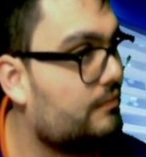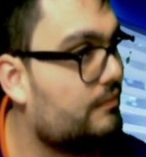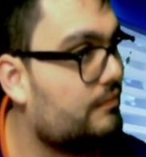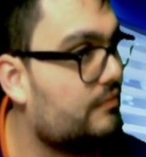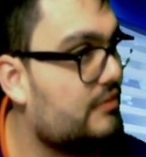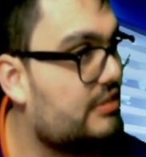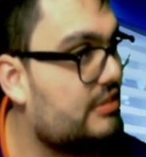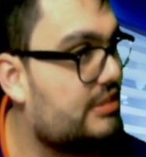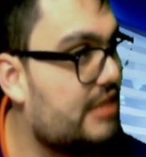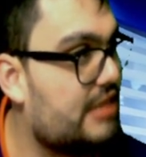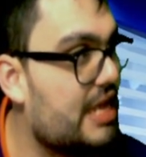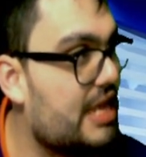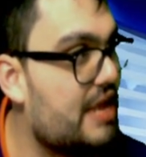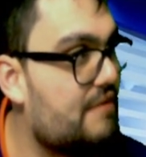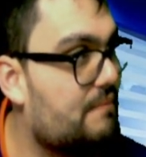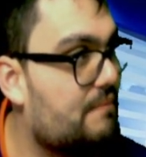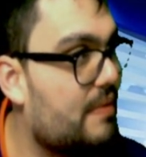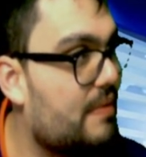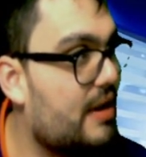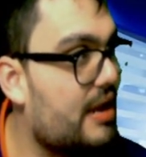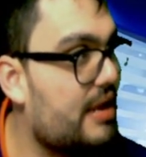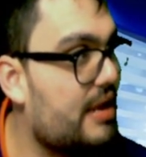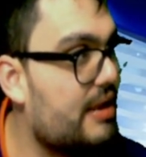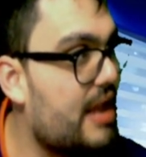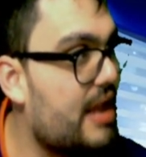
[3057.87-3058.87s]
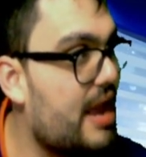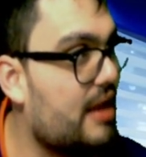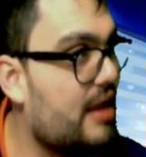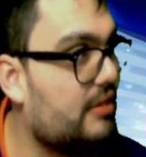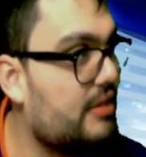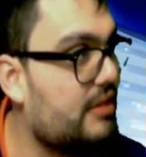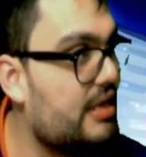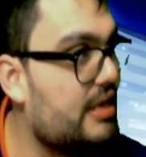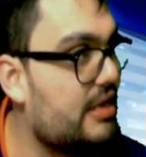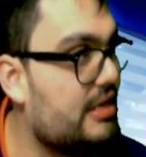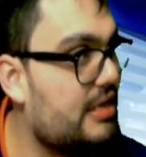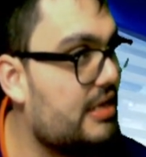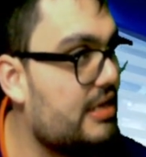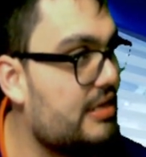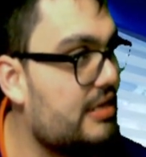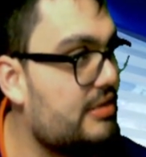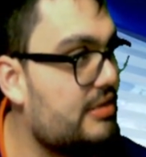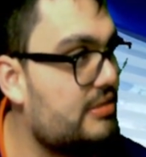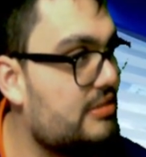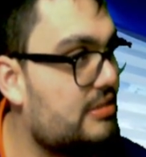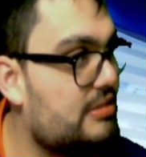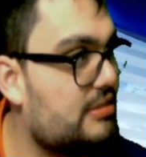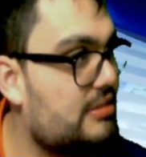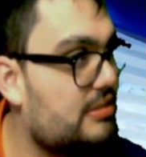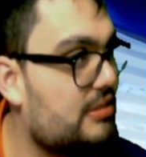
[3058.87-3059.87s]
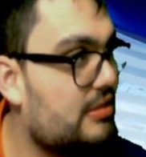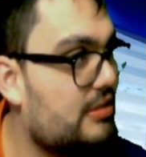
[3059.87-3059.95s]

Saved by LA Kings.